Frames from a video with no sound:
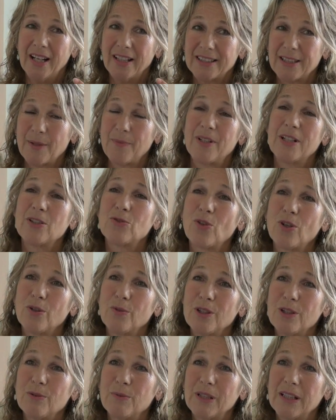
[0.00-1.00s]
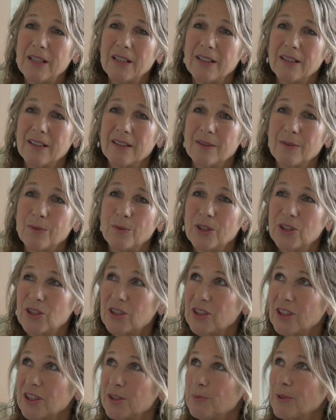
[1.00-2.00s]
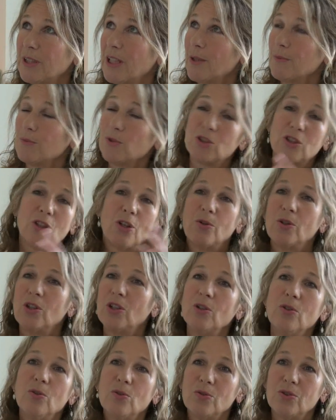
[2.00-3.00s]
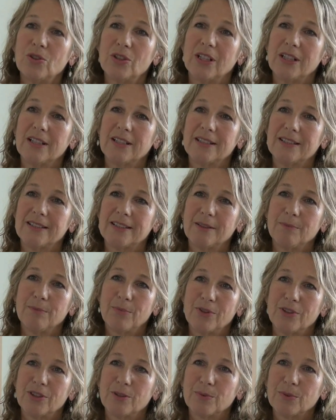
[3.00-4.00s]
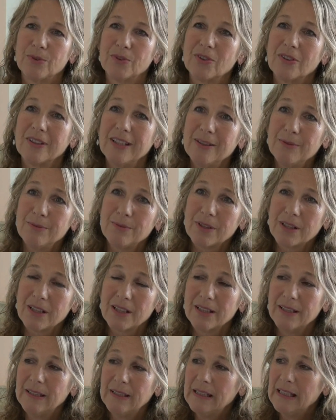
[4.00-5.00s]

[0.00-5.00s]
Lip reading: something's wrong with me, which just becomes so huge that it's impossible to live with.